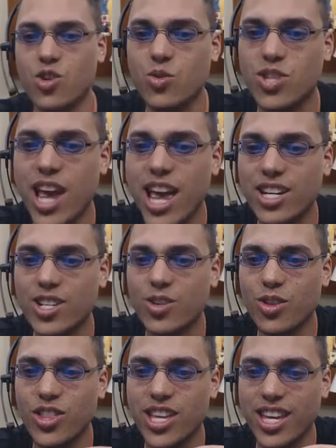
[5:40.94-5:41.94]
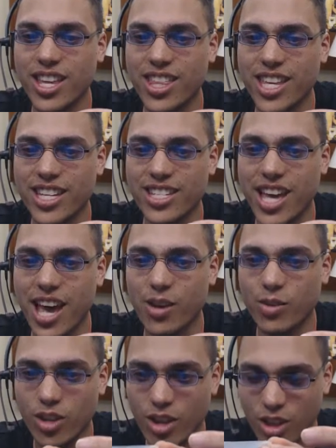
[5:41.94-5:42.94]
You tend to think things
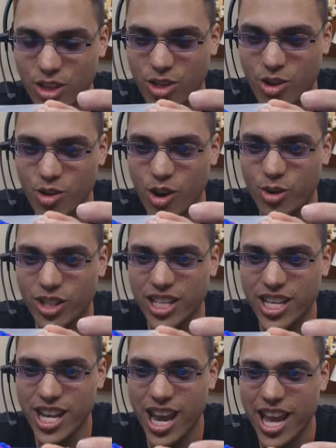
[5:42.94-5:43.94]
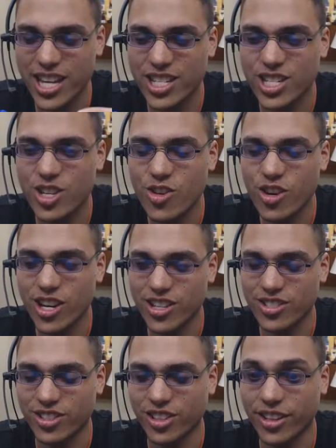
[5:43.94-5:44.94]
out thoroughly and
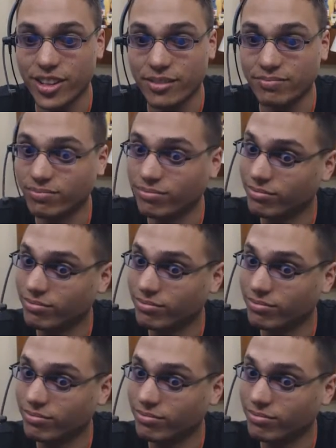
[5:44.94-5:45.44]
seriously.